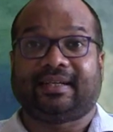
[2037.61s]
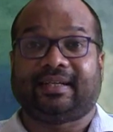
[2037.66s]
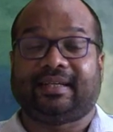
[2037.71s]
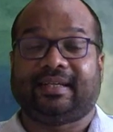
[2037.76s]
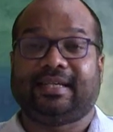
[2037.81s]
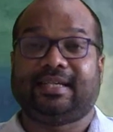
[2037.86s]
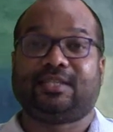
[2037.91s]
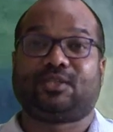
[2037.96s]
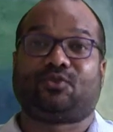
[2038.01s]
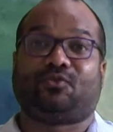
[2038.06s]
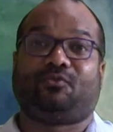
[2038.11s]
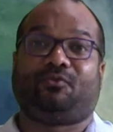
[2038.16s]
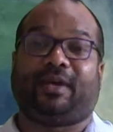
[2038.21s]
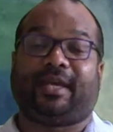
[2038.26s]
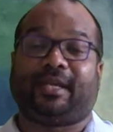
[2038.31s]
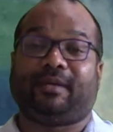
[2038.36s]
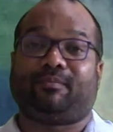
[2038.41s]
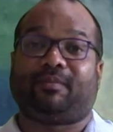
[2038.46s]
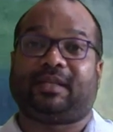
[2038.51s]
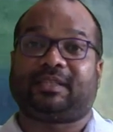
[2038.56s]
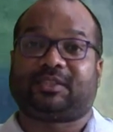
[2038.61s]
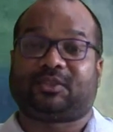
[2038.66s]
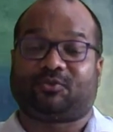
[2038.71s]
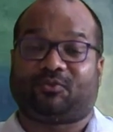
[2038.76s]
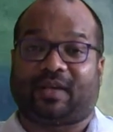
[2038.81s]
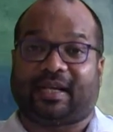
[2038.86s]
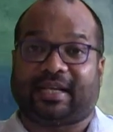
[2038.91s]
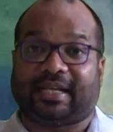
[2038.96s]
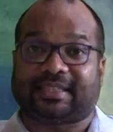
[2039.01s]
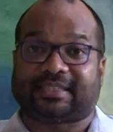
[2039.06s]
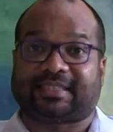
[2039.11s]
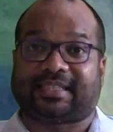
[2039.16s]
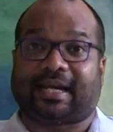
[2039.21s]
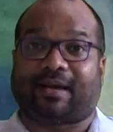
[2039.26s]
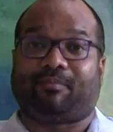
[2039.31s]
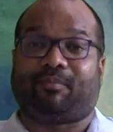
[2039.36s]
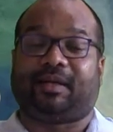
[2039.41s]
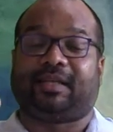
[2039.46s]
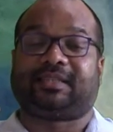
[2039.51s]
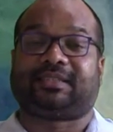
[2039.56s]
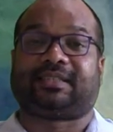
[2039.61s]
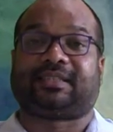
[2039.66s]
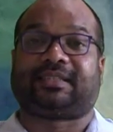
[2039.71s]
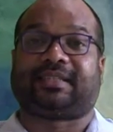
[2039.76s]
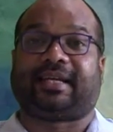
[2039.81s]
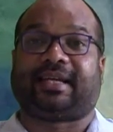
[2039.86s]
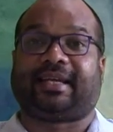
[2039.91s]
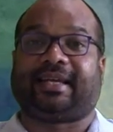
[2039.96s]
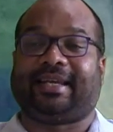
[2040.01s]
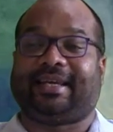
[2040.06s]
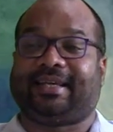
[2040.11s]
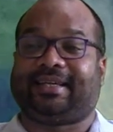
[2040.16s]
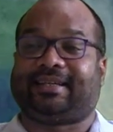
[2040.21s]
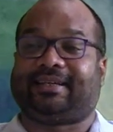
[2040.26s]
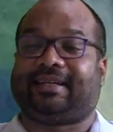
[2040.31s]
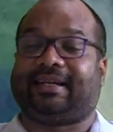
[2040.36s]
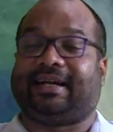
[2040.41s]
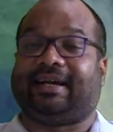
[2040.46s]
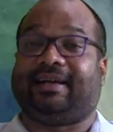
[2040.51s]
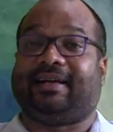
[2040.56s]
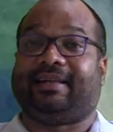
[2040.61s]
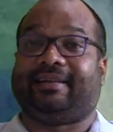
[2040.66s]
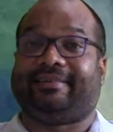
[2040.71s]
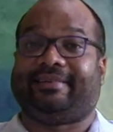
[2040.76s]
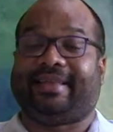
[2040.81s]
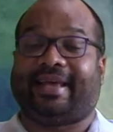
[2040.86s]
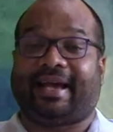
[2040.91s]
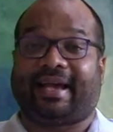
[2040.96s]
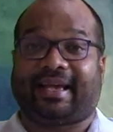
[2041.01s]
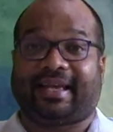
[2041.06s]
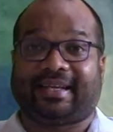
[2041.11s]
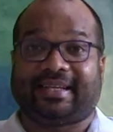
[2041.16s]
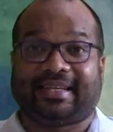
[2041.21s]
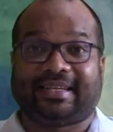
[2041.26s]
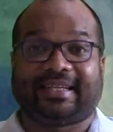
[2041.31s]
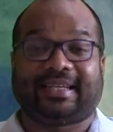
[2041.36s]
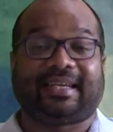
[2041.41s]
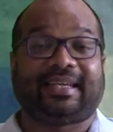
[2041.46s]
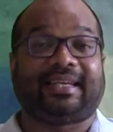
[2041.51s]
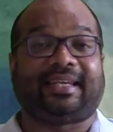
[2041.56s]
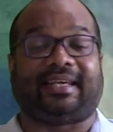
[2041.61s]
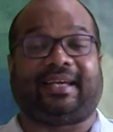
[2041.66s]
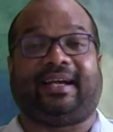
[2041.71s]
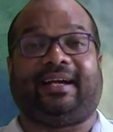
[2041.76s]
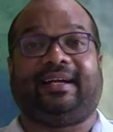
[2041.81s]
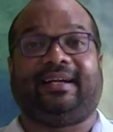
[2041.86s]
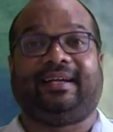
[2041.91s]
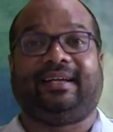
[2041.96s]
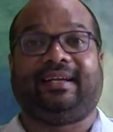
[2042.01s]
is very much well established in the Greek than in India,